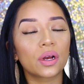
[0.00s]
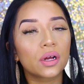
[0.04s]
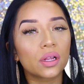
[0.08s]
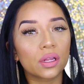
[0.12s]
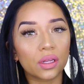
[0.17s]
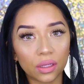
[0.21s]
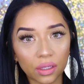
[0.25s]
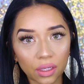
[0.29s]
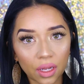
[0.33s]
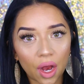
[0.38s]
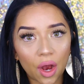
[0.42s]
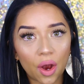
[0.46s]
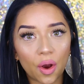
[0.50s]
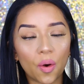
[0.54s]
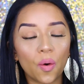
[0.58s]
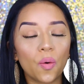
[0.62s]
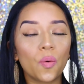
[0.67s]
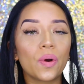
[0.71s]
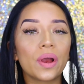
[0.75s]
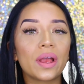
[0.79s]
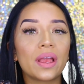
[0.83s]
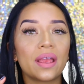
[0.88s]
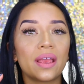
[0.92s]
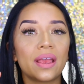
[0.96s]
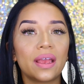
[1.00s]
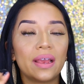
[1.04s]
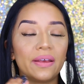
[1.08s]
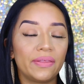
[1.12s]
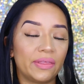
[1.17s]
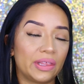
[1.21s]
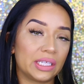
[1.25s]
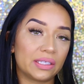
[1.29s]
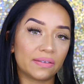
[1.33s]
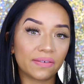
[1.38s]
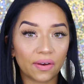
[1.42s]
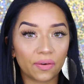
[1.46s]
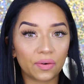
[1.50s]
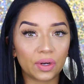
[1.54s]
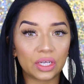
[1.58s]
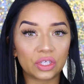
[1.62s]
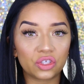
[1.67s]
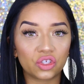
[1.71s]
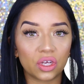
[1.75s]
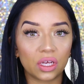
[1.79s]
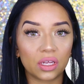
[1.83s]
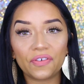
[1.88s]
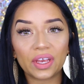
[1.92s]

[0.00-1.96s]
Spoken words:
glow in this foundation.